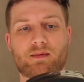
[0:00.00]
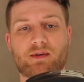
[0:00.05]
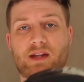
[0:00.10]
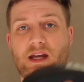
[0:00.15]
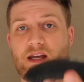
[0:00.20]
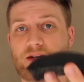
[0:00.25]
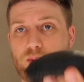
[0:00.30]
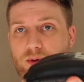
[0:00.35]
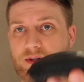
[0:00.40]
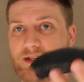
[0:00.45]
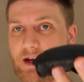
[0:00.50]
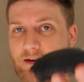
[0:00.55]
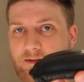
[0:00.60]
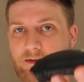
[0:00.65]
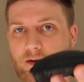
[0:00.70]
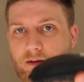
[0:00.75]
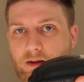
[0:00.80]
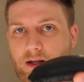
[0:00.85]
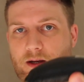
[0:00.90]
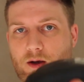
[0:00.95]
These were
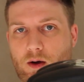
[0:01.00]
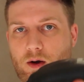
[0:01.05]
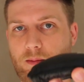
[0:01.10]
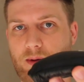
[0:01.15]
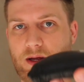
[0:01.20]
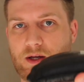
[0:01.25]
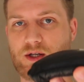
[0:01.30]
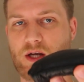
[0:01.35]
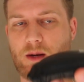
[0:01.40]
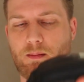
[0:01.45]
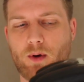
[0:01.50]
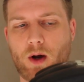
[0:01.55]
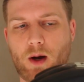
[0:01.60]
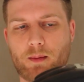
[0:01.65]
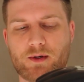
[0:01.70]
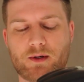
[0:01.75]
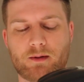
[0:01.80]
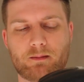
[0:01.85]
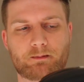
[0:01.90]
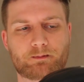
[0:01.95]
definitely going to be a cheaper
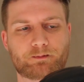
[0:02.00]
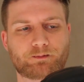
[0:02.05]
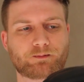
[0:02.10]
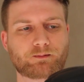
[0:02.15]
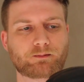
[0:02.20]
option.